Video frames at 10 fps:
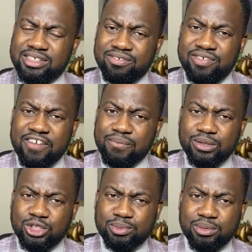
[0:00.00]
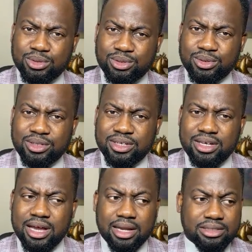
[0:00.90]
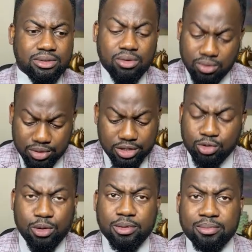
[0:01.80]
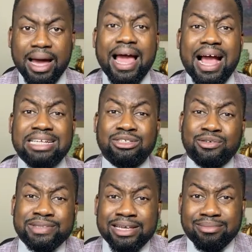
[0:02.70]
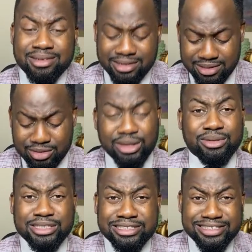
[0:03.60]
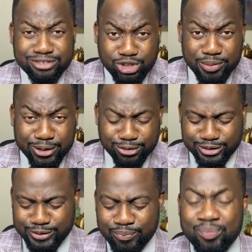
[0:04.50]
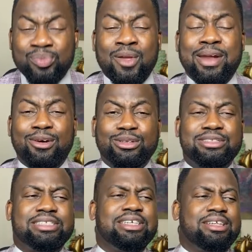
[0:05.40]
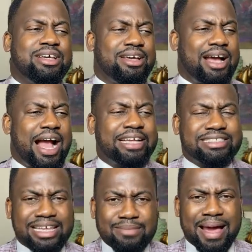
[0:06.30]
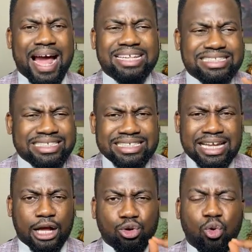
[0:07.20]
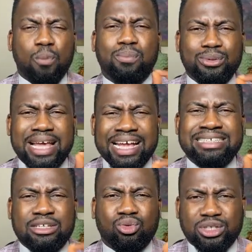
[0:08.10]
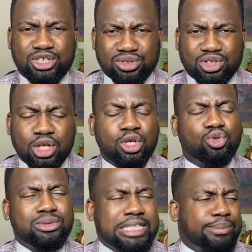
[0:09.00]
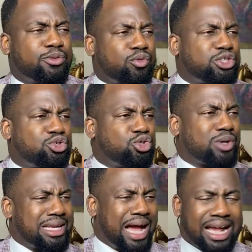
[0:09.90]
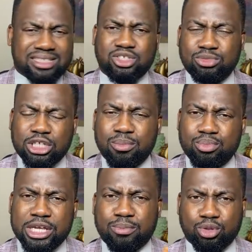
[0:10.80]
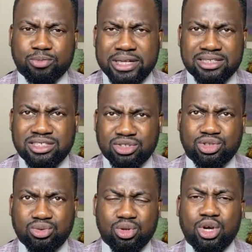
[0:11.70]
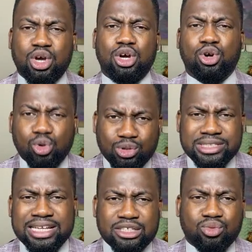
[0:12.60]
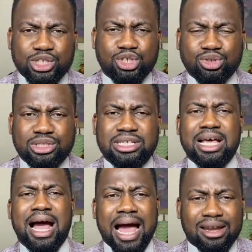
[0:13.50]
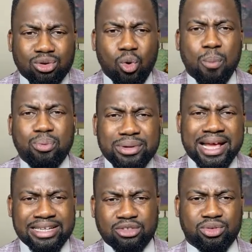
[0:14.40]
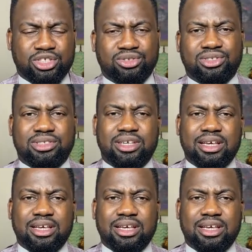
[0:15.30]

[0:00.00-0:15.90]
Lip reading: 5 minutes to spare with you. And I said, oh, okay, no problem. I had enough time because I wanted this deal to be closed. When I got in, I said, I started by asking an open-ended questions. 2 types of questions you can ask, make your prospect listen to you. Closed-ended questions and open-ended questions.